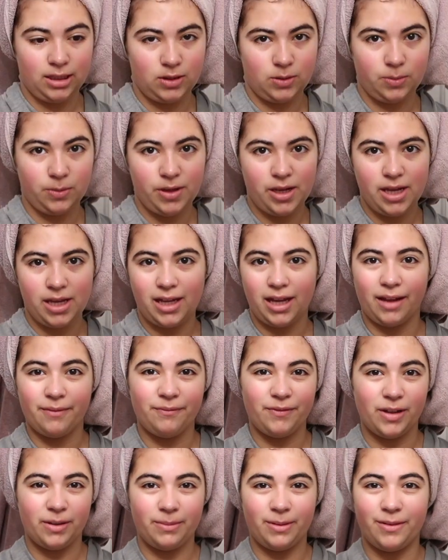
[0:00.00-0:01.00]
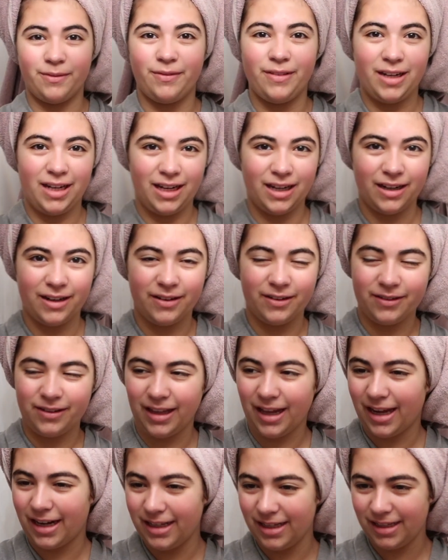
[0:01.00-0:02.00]
This week I'm filming a video
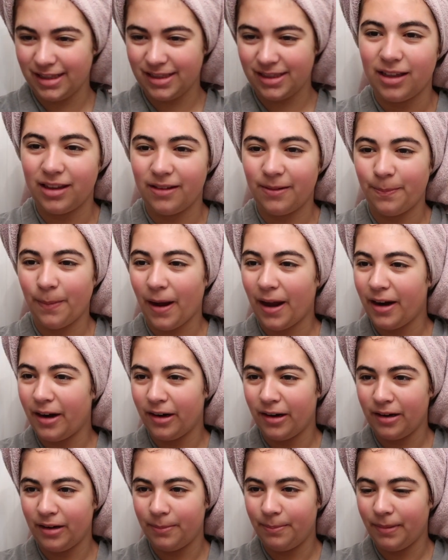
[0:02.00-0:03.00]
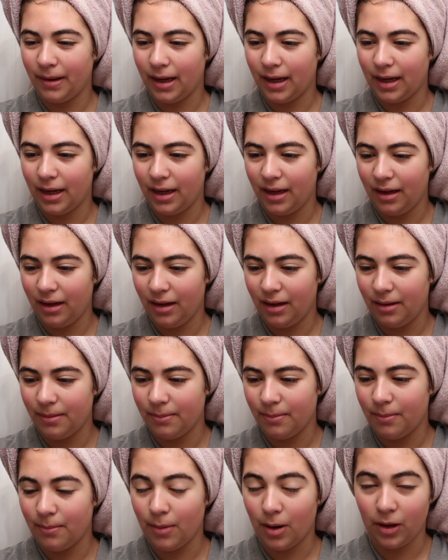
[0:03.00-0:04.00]
that is inspired by
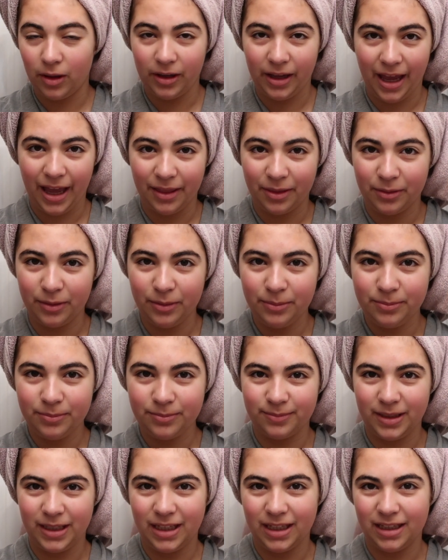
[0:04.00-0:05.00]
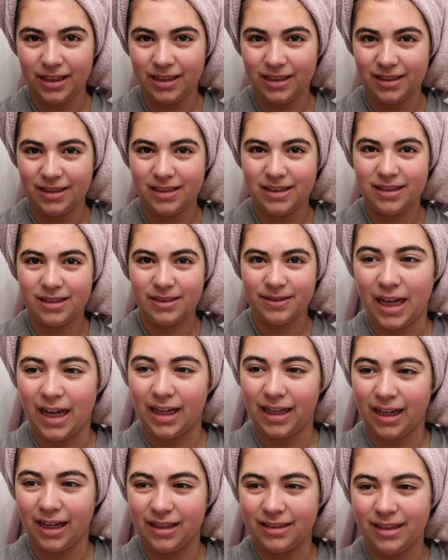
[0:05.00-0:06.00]
Marla Catherine because out
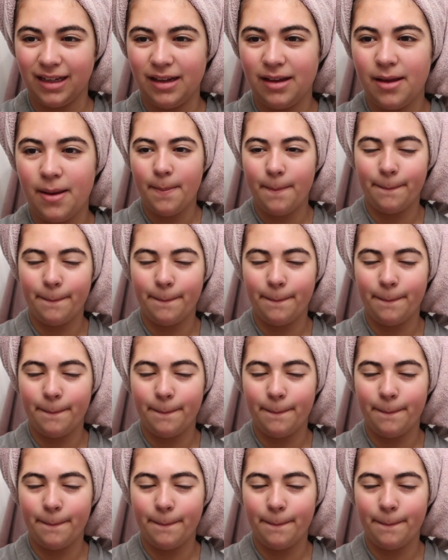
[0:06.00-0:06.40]
of content.